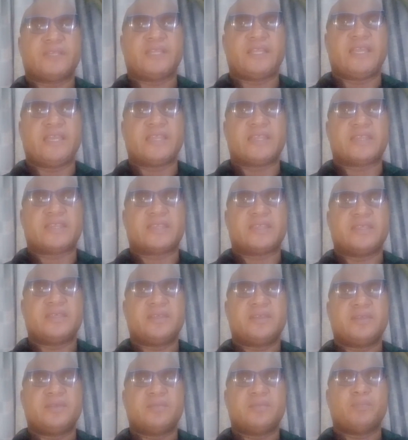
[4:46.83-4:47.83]
8.
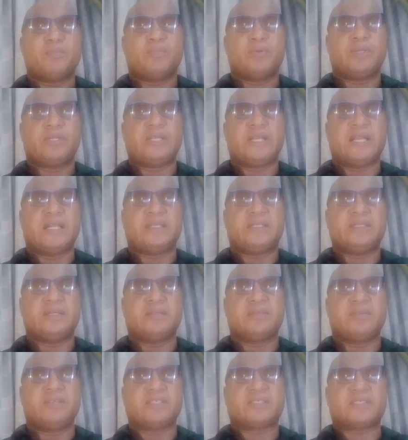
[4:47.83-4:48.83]
Both
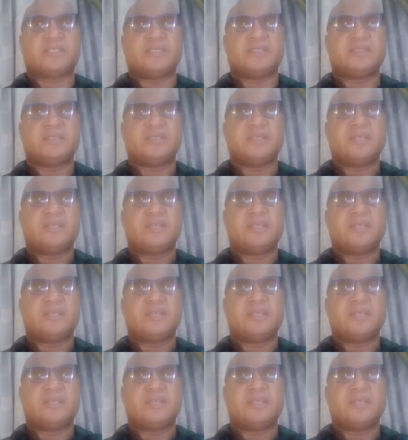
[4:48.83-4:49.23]
entail risk